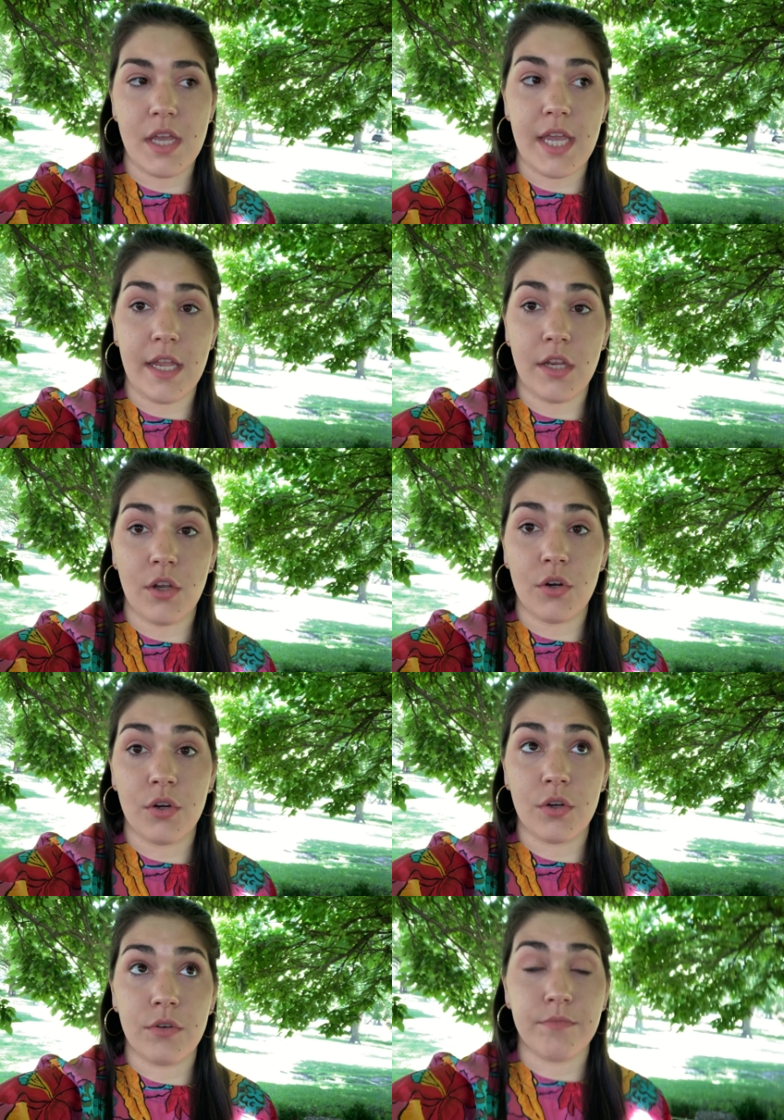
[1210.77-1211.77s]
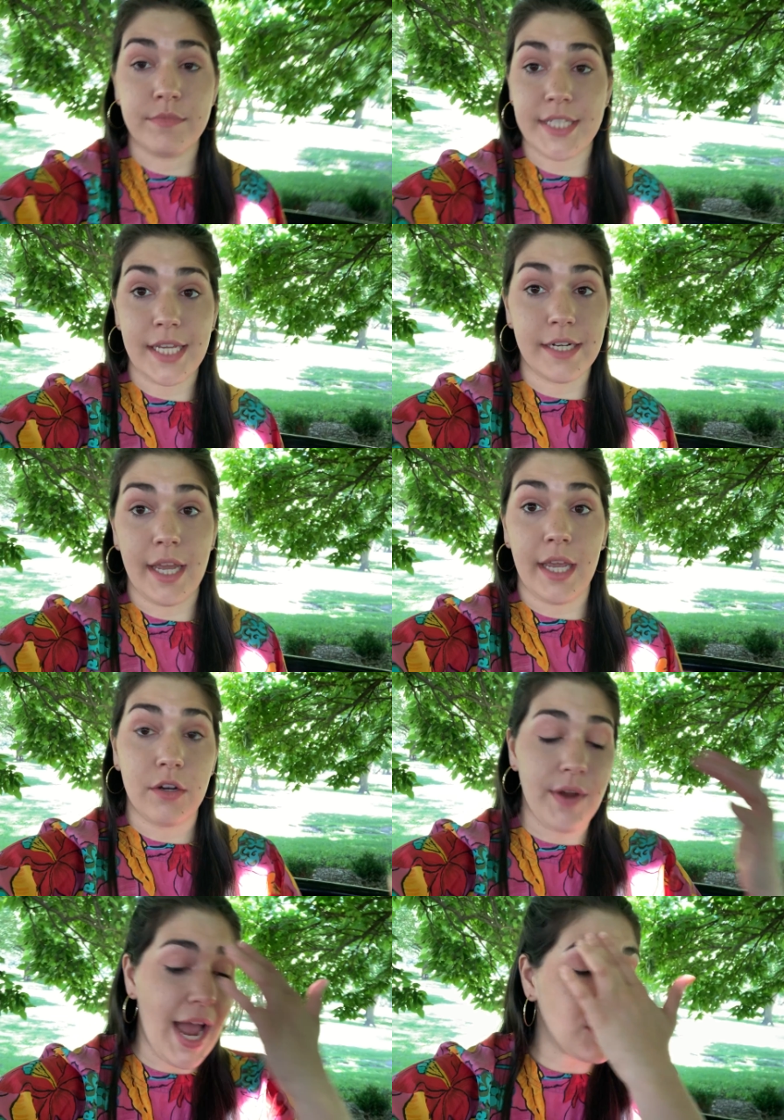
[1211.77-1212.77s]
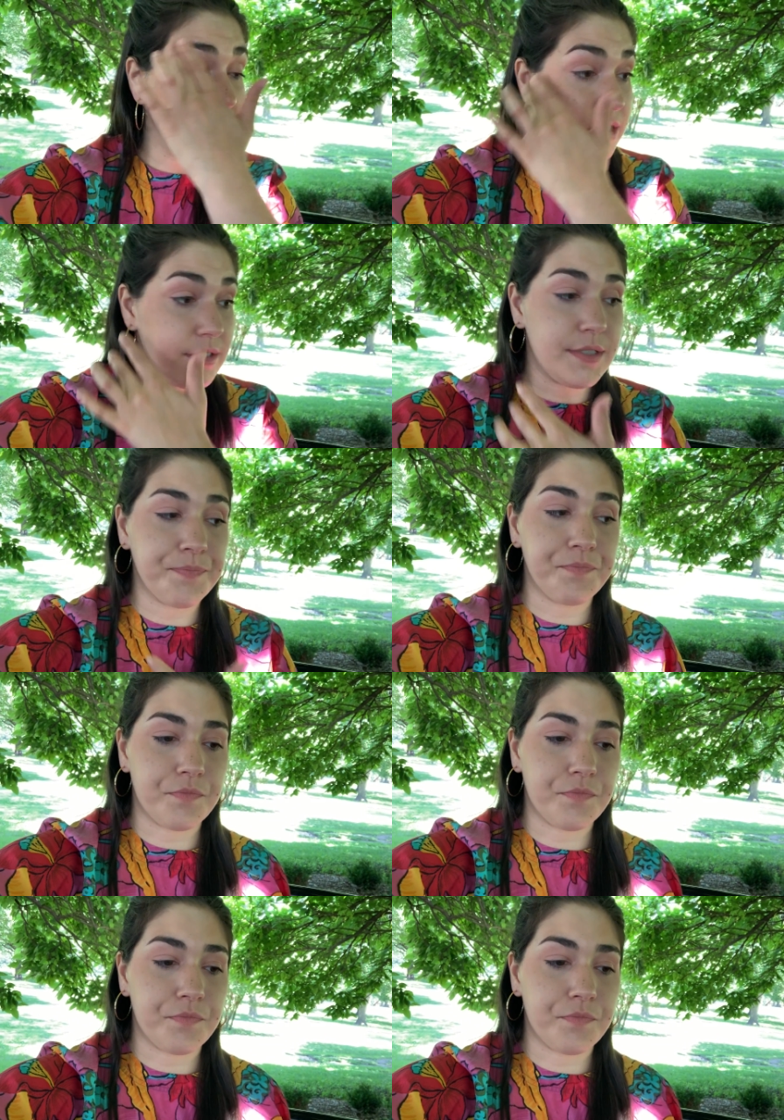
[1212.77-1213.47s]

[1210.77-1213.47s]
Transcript: in your day-to-day -day interactions